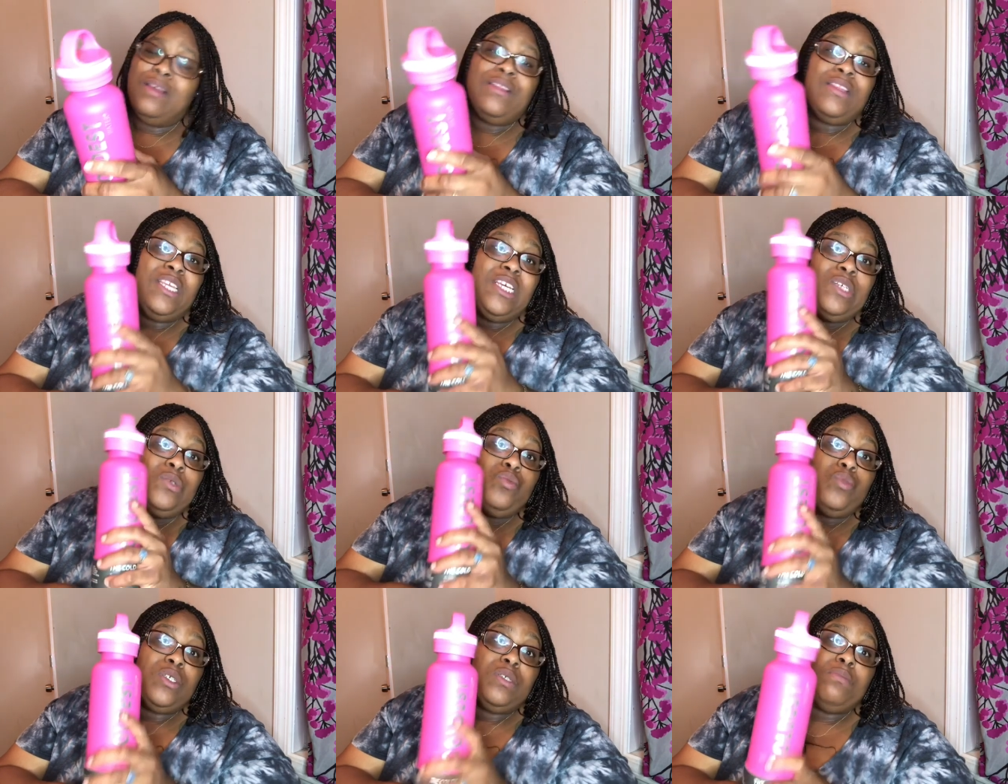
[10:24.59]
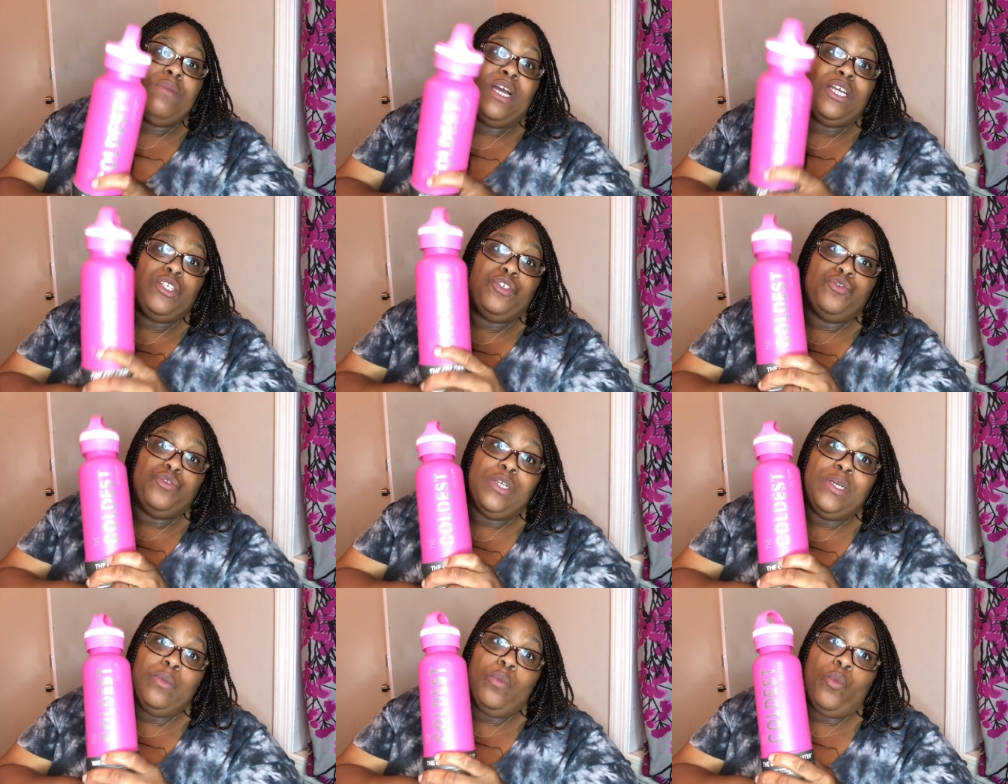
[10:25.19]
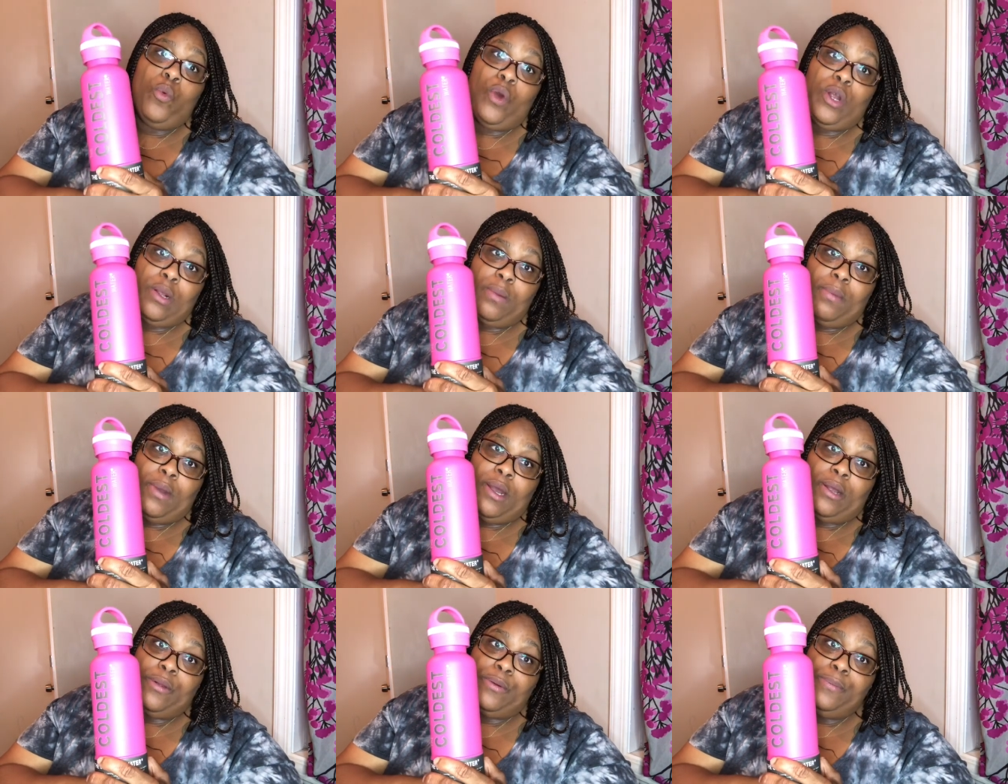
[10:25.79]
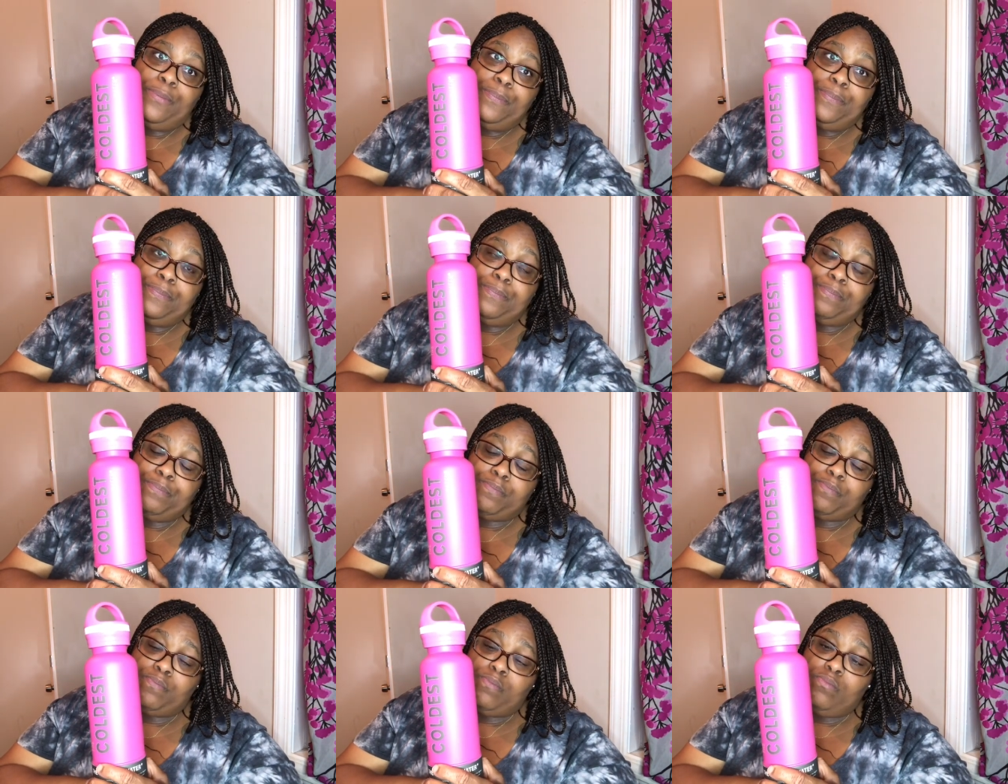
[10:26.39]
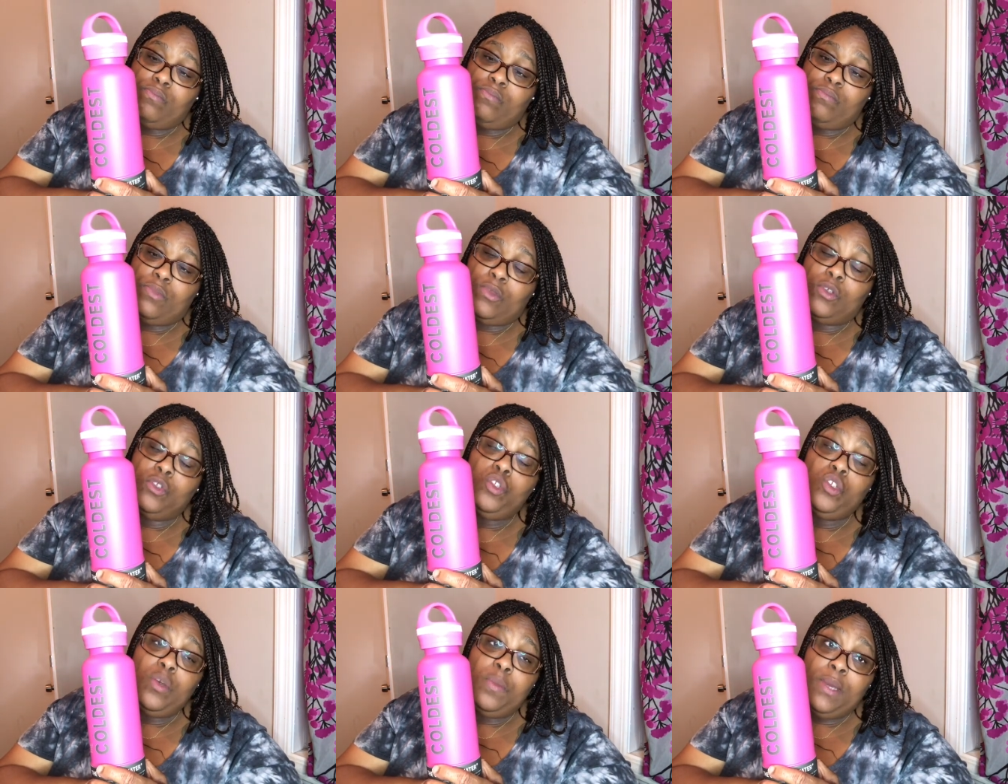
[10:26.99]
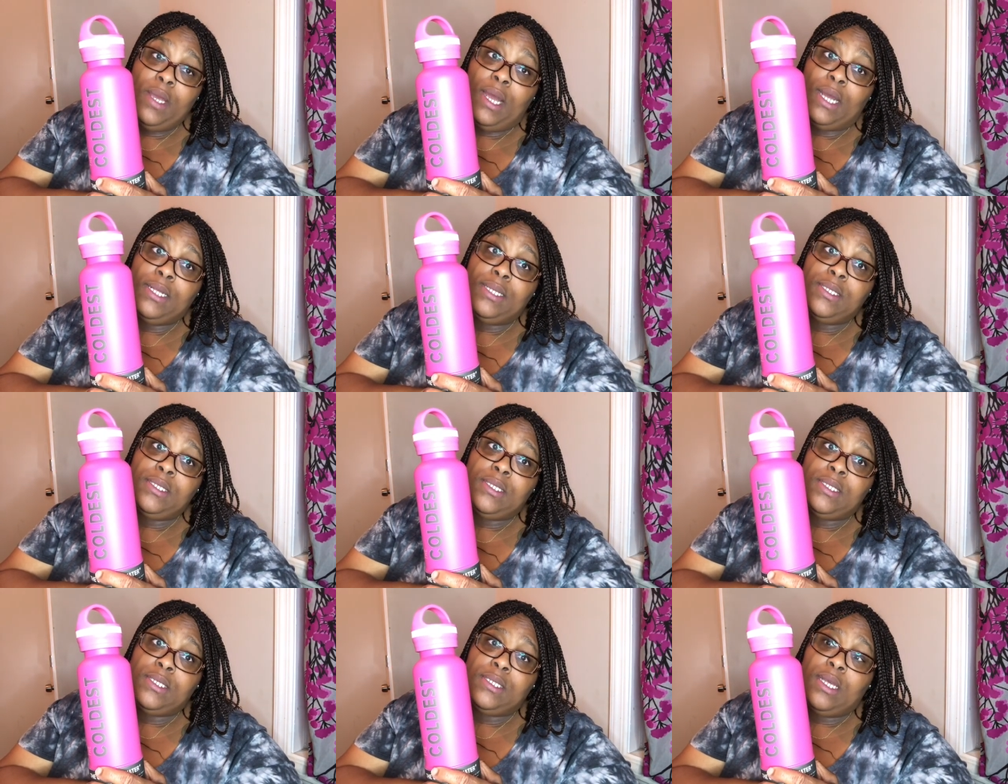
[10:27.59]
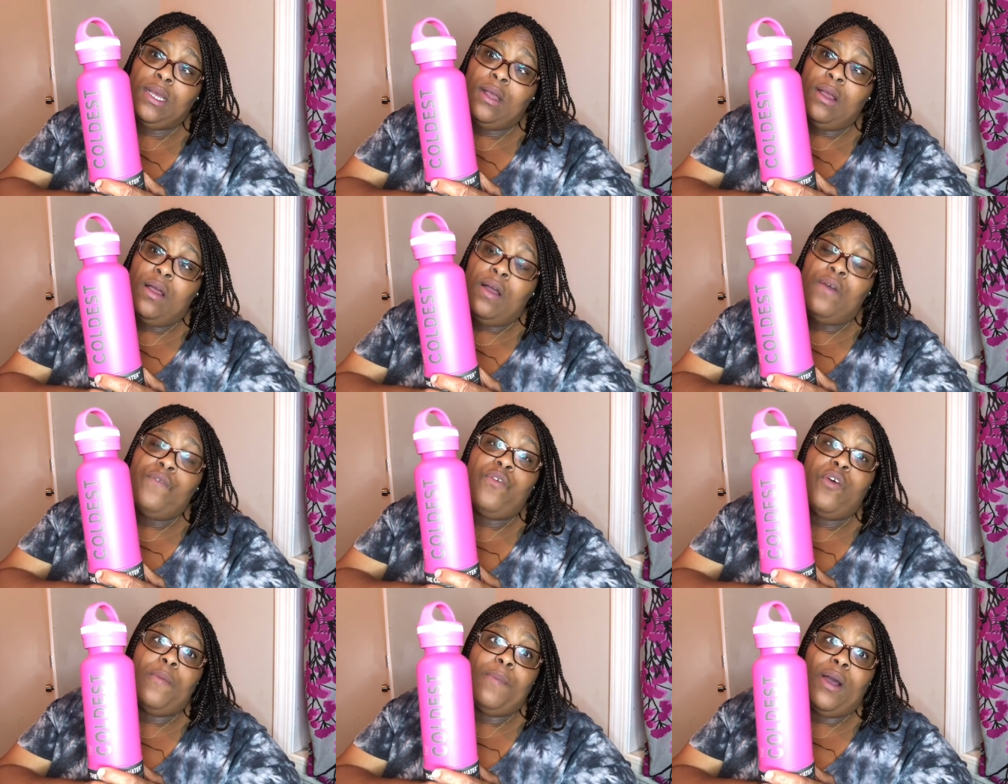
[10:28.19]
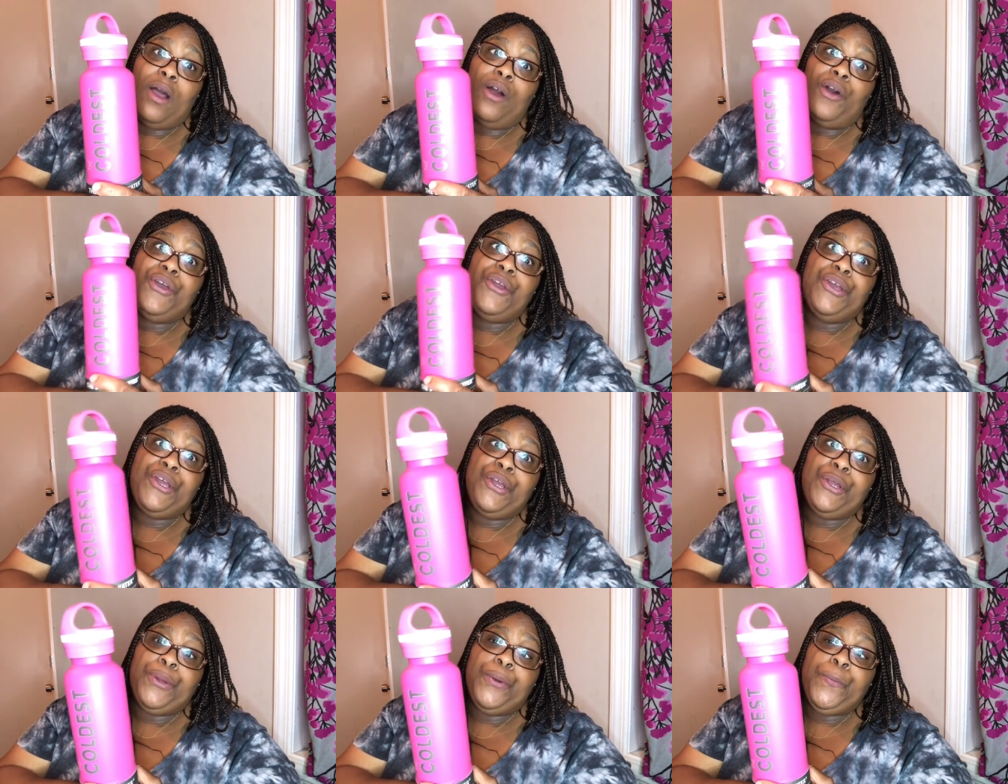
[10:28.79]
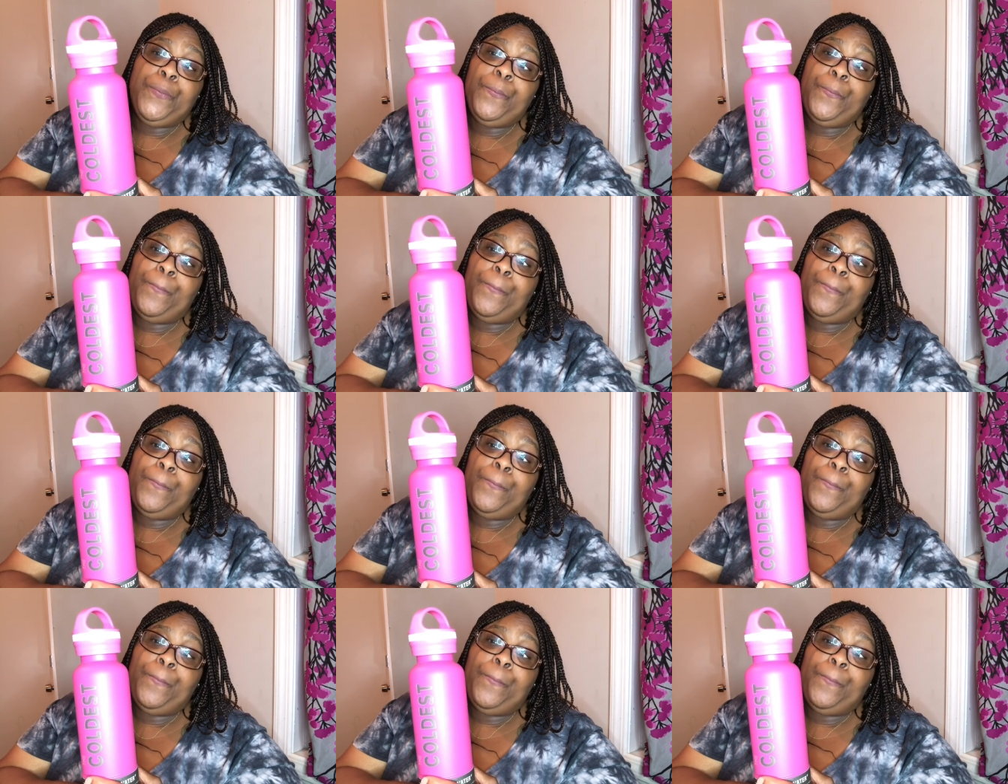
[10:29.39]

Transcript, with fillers: This was my dream water bottle, to be honest, for about a year.